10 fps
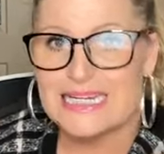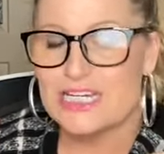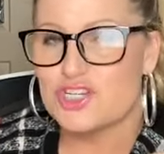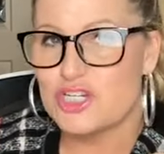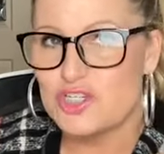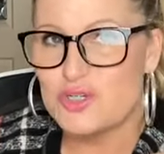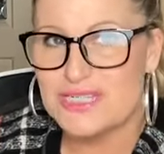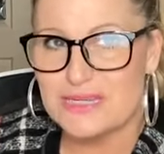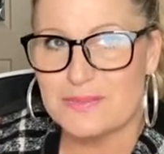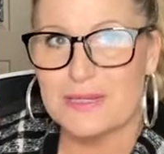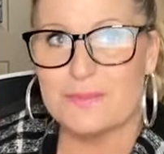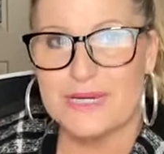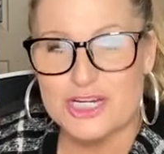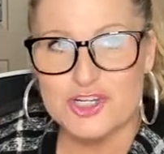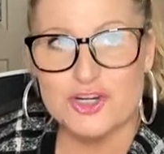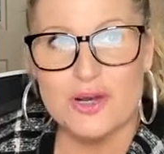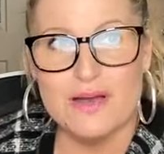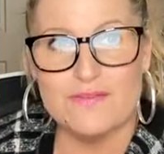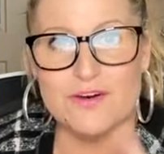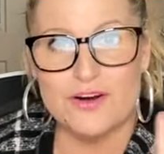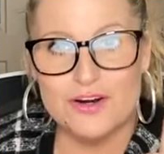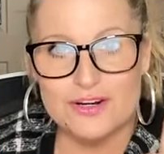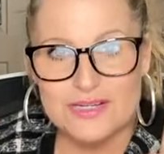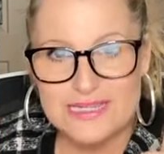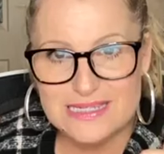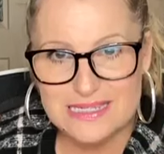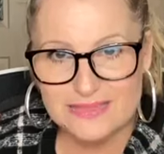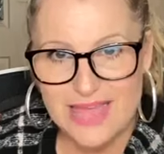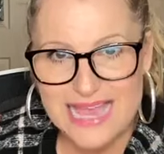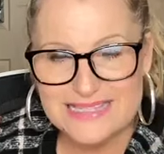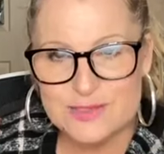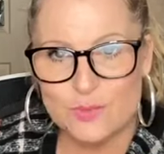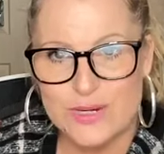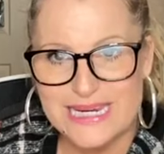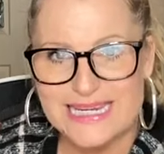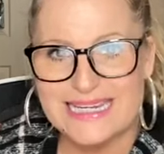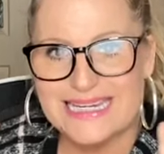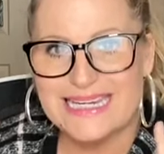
She just sent me a picture of her last week.